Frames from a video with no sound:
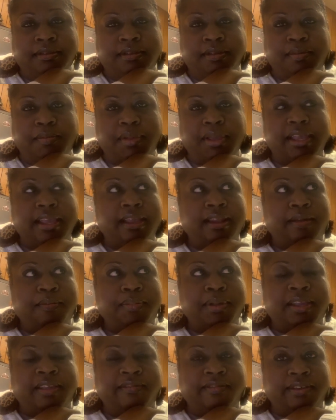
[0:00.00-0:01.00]
But yet I
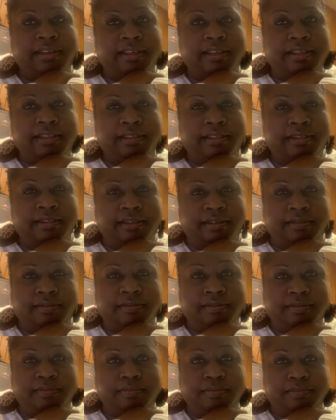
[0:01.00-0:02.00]
pay for,
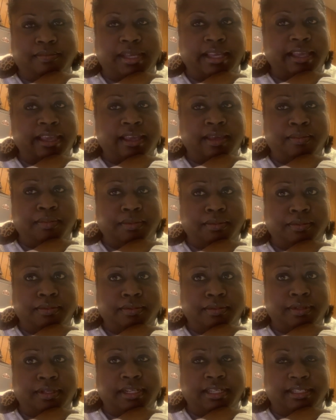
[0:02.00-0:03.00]
my cable.
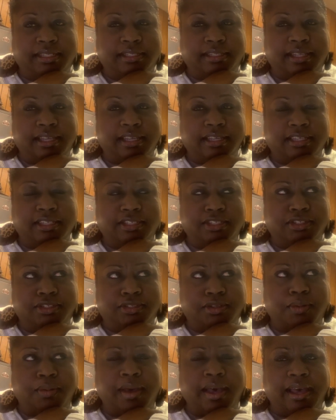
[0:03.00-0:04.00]
And that's like
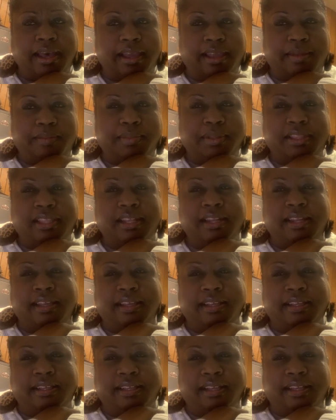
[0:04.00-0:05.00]
so high. But then
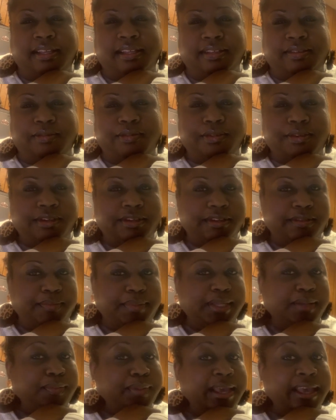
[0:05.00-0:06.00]
I ordered a
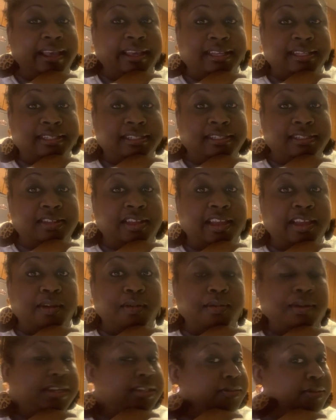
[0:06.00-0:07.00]
big packages so I can
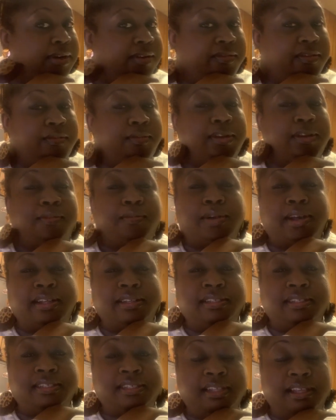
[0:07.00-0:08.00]
watch whatever I want to
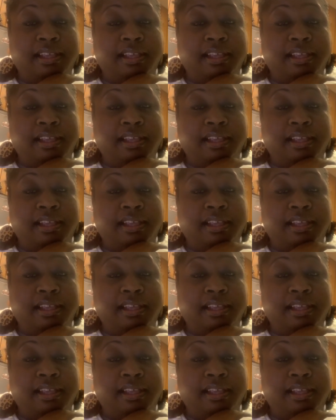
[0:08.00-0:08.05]
watch.